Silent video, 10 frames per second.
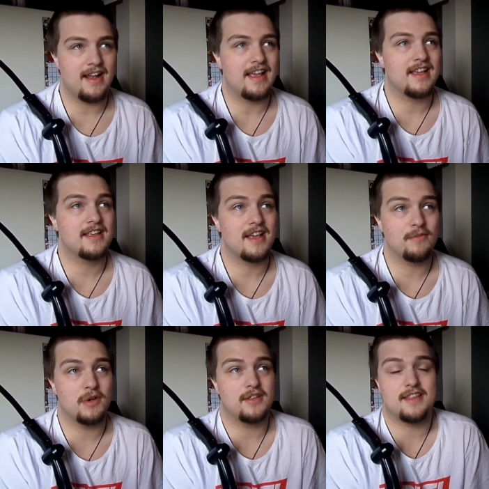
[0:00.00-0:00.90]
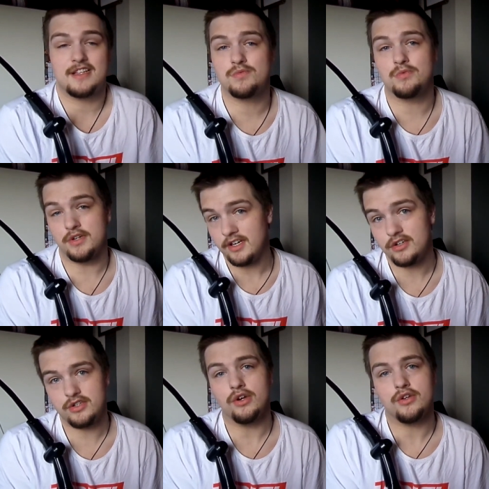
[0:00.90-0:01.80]
Like well, that's what he
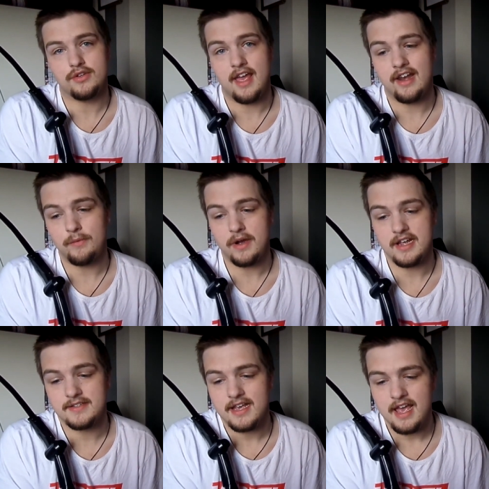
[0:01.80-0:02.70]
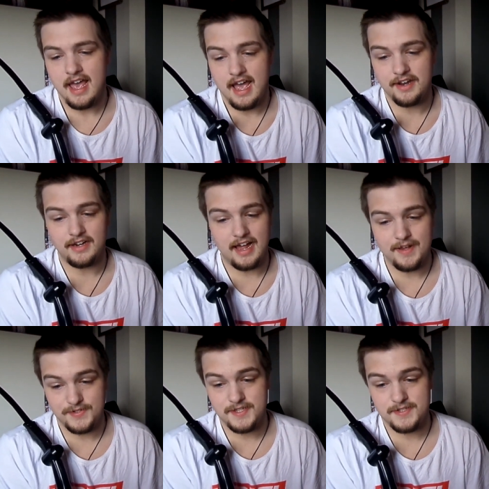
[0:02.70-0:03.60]
does, anyways. And the lives he's